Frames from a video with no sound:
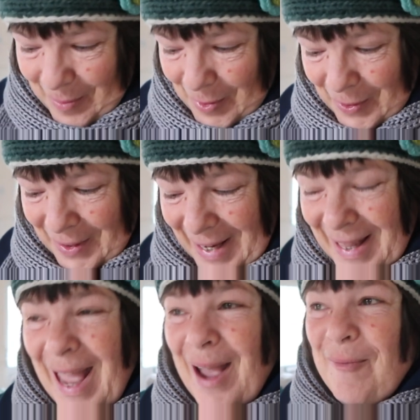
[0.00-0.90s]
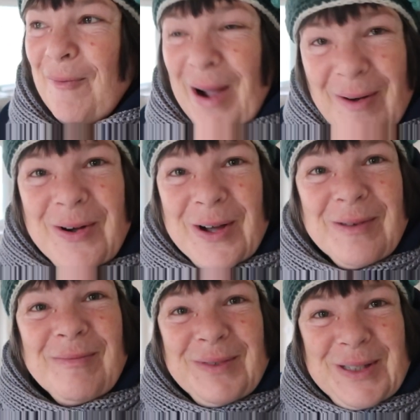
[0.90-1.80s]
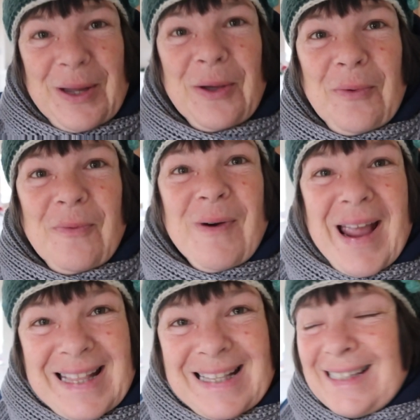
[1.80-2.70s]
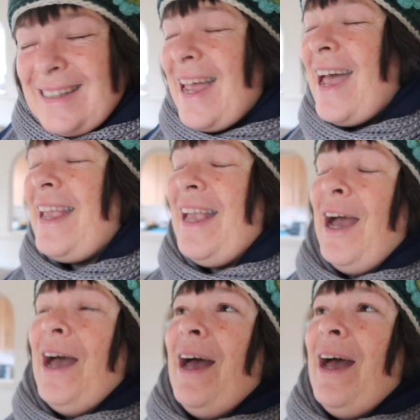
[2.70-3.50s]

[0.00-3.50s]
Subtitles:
morning and welcome to Wednesday.